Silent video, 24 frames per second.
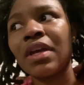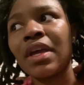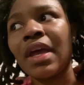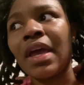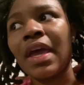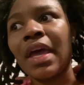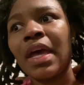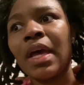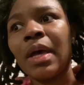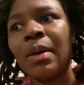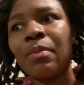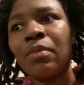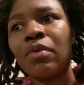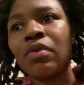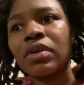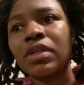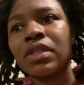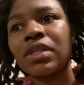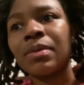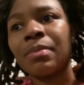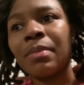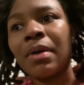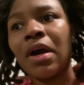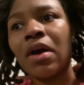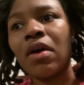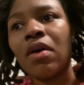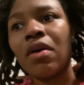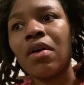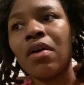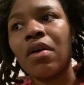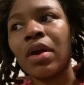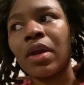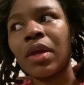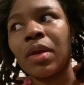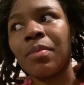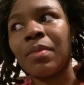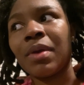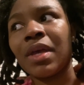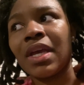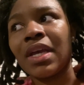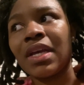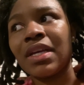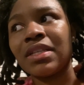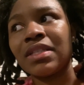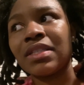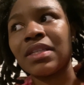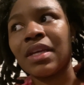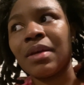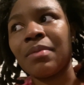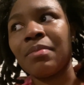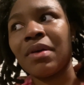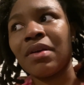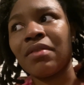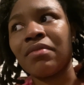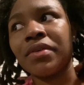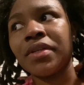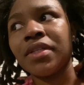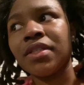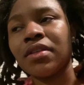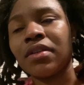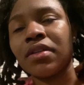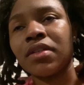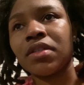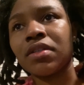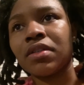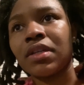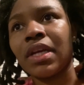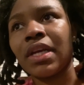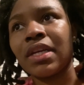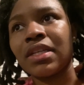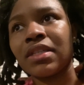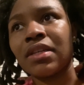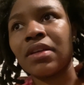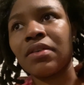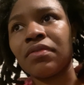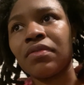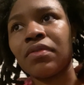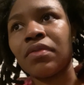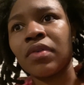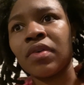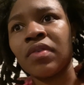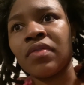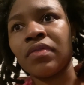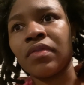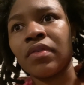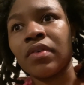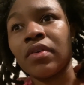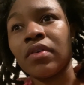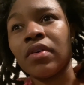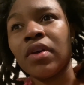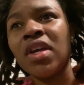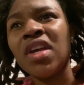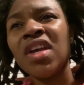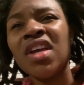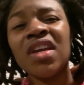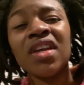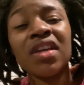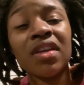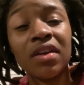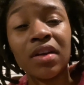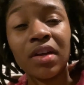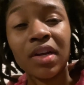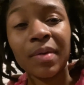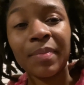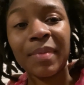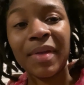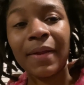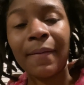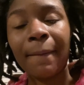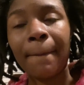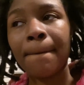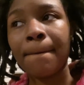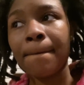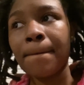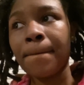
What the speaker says: add more to my argument essay, my research essay, for real. You know what I mean?